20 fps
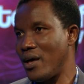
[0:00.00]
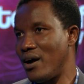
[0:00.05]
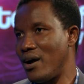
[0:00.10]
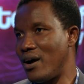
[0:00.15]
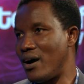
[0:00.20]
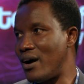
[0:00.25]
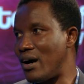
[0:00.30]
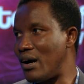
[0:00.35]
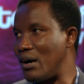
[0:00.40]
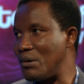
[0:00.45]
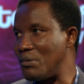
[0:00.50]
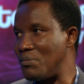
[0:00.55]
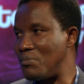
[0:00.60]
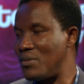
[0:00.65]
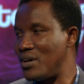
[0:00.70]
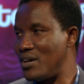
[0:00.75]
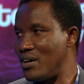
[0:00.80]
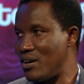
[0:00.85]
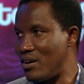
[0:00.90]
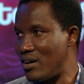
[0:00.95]

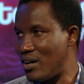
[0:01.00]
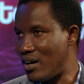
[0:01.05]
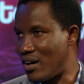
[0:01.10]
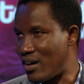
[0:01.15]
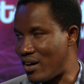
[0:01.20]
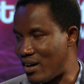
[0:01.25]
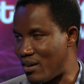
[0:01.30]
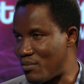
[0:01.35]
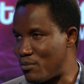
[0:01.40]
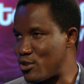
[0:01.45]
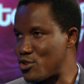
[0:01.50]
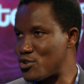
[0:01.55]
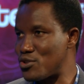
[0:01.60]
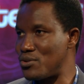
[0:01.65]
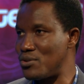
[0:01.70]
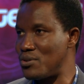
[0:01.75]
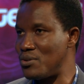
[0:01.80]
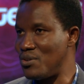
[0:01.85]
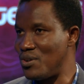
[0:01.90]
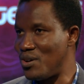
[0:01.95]

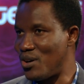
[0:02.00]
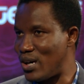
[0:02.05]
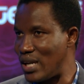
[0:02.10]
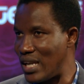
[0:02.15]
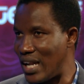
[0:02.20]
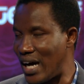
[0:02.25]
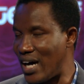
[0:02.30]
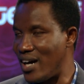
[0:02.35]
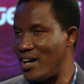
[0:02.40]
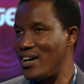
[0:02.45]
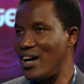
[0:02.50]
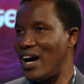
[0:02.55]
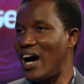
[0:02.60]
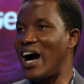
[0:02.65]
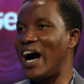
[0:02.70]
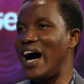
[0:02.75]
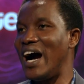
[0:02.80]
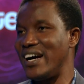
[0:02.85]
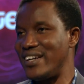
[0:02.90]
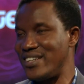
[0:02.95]
Mosun, Ola,
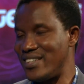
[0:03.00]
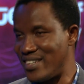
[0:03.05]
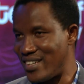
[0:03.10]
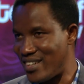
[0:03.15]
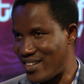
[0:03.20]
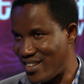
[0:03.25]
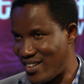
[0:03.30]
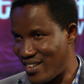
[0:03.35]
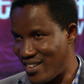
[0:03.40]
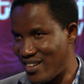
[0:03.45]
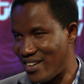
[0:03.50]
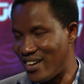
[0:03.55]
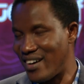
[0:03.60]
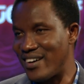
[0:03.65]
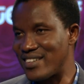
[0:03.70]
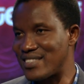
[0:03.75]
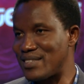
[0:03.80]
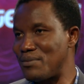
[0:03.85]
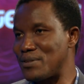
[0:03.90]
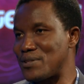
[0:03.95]
and
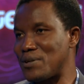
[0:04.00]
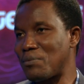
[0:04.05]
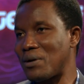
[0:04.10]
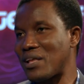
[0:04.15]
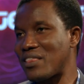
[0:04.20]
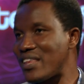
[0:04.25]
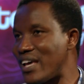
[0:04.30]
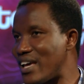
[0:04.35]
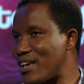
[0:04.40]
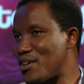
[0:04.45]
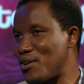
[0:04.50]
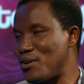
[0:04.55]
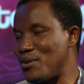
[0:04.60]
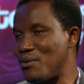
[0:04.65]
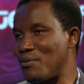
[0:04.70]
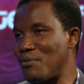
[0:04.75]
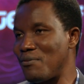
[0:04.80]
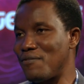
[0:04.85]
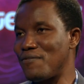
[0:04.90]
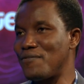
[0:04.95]
Temitope, thank you
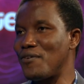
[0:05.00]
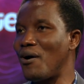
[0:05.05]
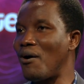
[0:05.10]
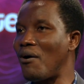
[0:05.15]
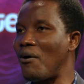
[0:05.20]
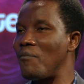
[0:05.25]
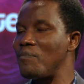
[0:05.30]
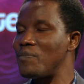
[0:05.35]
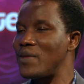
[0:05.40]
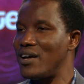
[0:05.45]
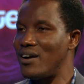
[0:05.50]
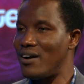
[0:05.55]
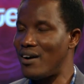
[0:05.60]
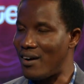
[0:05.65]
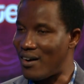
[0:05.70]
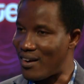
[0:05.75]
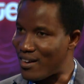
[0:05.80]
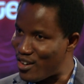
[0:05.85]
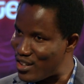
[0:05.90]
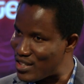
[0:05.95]
for
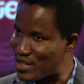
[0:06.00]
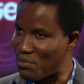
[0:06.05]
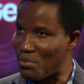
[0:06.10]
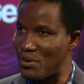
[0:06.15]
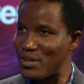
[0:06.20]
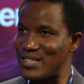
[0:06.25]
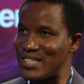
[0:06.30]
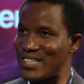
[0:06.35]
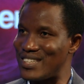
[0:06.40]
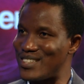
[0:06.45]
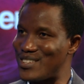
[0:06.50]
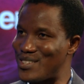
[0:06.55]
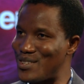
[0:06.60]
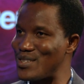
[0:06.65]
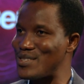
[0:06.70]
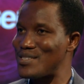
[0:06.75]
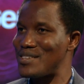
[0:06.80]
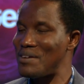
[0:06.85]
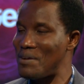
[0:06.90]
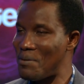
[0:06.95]
contributing
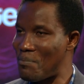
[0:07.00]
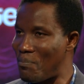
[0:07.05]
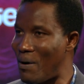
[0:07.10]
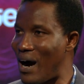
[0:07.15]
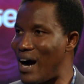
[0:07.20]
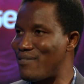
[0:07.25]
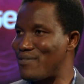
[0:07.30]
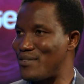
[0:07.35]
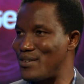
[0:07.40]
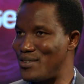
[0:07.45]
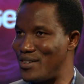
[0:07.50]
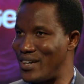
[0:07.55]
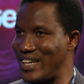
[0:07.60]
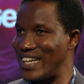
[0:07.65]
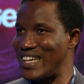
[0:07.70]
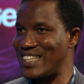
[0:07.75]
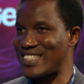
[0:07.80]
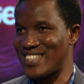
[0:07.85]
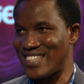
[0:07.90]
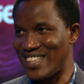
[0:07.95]
those powerful
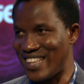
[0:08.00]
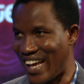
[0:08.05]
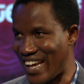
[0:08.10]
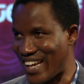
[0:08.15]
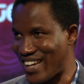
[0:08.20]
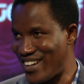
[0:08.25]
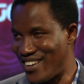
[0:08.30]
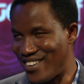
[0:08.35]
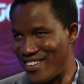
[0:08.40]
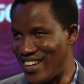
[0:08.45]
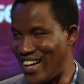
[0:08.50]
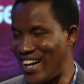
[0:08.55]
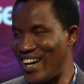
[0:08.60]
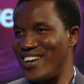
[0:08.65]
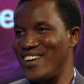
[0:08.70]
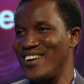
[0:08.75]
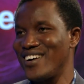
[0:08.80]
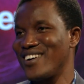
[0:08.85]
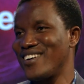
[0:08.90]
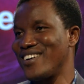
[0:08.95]
nuggets like Ola
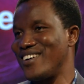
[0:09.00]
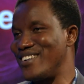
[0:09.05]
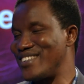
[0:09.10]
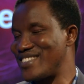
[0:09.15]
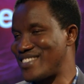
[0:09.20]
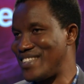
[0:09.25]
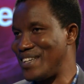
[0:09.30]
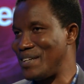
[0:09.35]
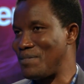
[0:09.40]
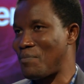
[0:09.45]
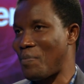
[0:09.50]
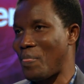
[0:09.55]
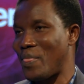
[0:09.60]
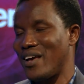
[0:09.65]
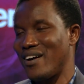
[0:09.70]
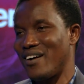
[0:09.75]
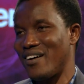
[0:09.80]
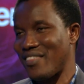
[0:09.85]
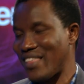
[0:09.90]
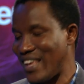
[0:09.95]
calls them.
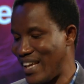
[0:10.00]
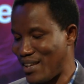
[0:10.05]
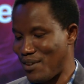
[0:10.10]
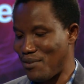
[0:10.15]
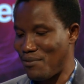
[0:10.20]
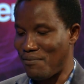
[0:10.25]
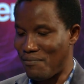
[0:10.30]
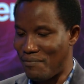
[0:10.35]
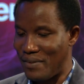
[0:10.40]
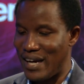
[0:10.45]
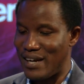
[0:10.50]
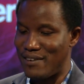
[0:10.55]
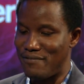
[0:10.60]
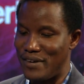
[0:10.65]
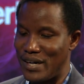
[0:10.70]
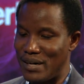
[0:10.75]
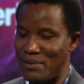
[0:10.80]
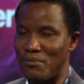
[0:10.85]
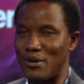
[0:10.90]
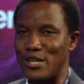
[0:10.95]
Thank you very,
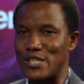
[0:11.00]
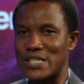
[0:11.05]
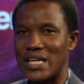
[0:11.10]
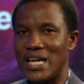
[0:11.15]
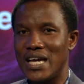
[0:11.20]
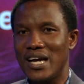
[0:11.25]
very much.